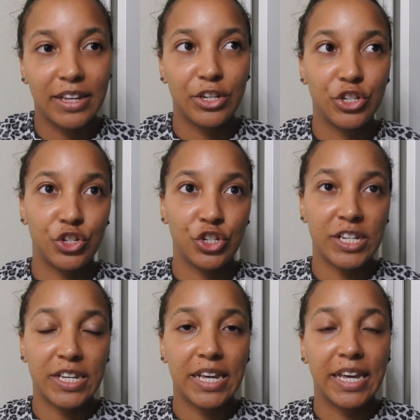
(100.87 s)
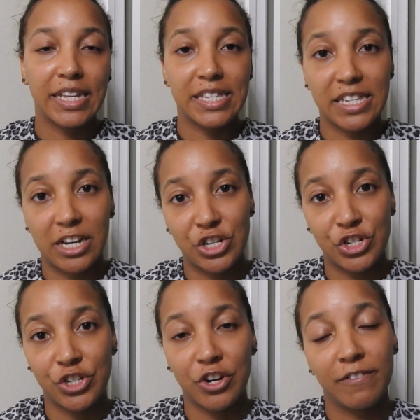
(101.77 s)
she and
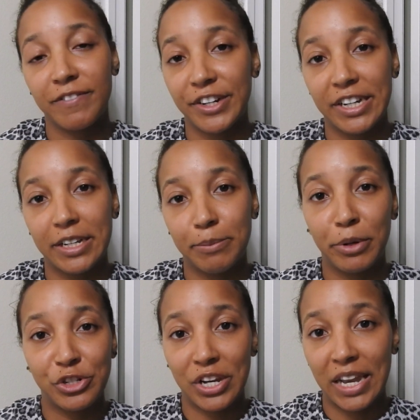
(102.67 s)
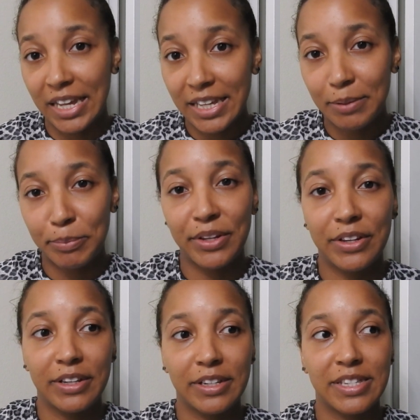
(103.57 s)
Sasha are very much alike
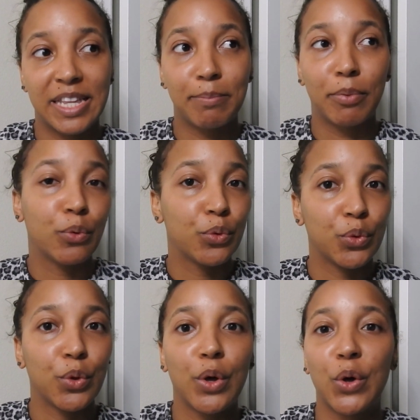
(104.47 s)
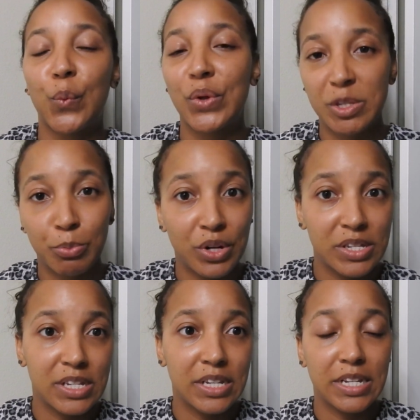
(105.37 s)
because they both went to
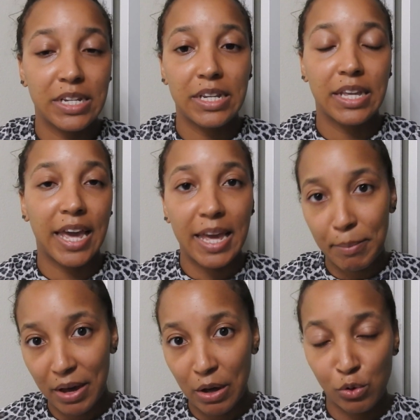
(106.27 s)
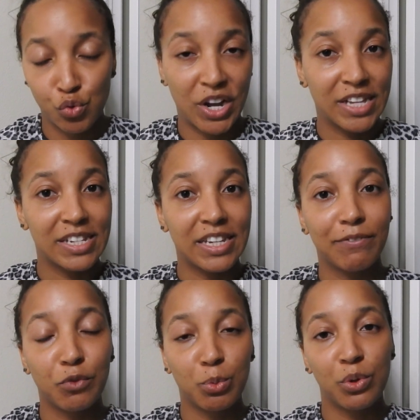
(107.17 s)
prison, came out, tried to
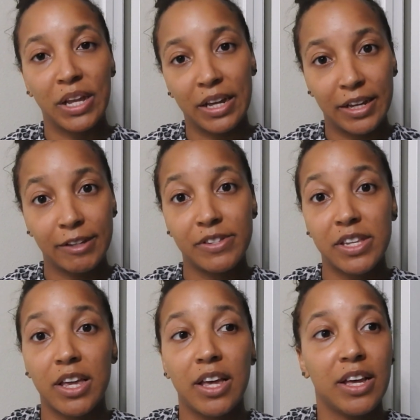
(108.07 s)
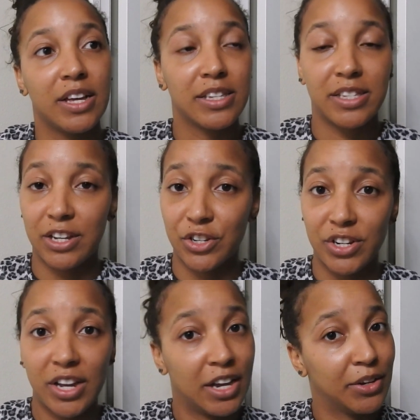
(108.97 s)
live normal lives.
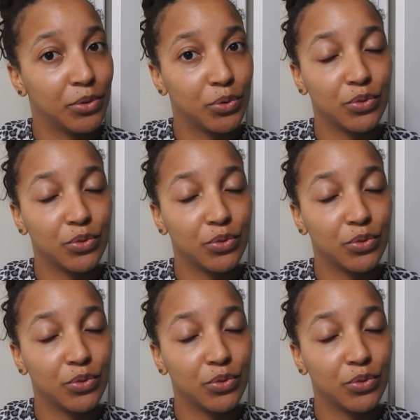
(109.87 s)
Sasha got,